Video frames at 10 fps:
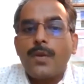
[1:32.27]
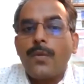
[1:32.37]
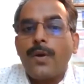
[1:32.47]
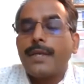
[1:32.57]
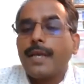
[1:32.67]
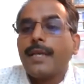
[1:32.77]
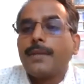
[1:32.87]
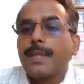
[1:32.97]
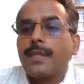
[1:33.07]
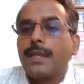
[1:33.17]
while
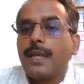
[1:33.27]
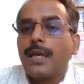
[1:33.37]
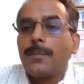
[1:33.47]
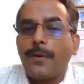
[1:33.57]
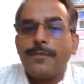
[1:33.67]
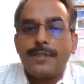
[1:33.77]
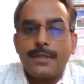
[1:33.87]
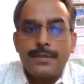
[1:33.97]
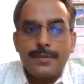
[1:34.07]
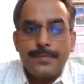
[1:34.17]
dealing with legal
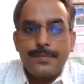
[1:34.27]
provisions.